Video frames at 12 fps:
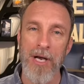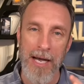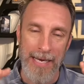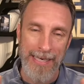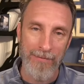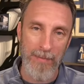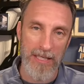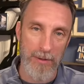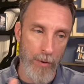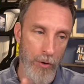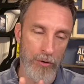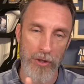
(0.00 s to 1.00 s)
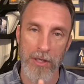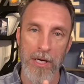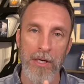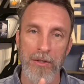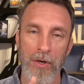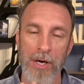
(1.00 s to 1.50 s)
I give them exposure
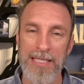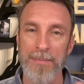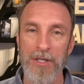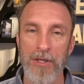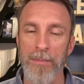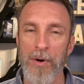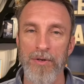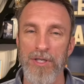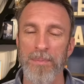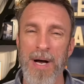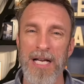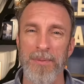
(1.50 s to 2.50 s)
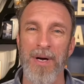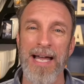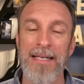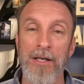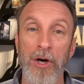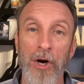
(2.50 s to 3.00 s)
to as much components as possible. I
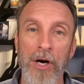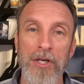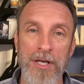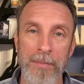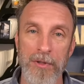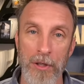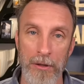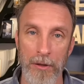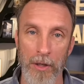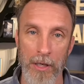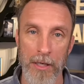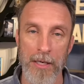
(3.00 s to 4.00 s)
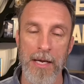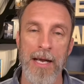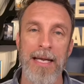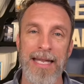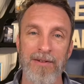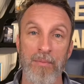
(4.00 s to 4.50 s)
encourage them to learn.
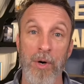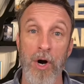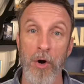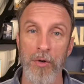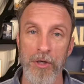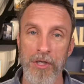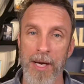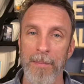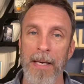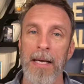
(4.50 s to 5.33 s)
They have more ownership.